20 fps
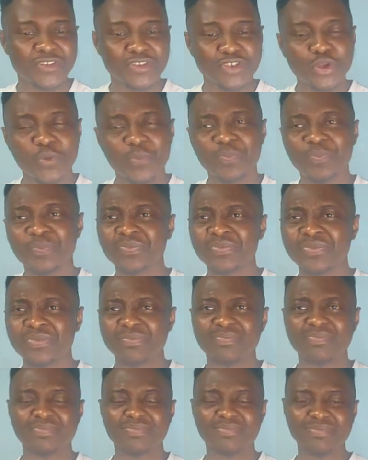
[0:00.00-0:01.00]
So
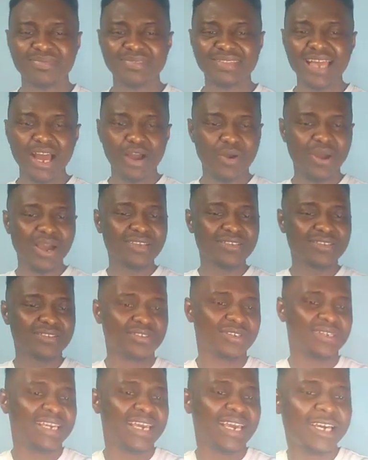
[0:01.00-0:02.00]
now
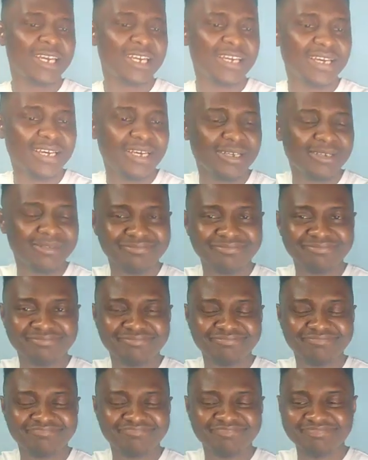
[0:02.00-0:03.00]
Arsenal,
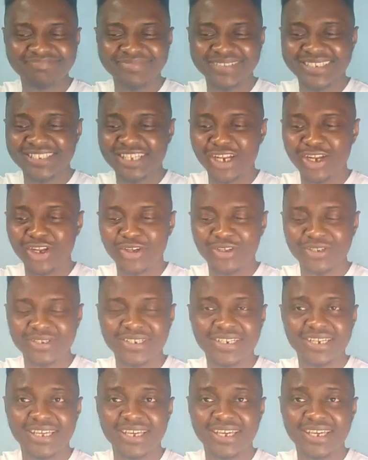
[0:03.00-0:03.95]
it's a lot.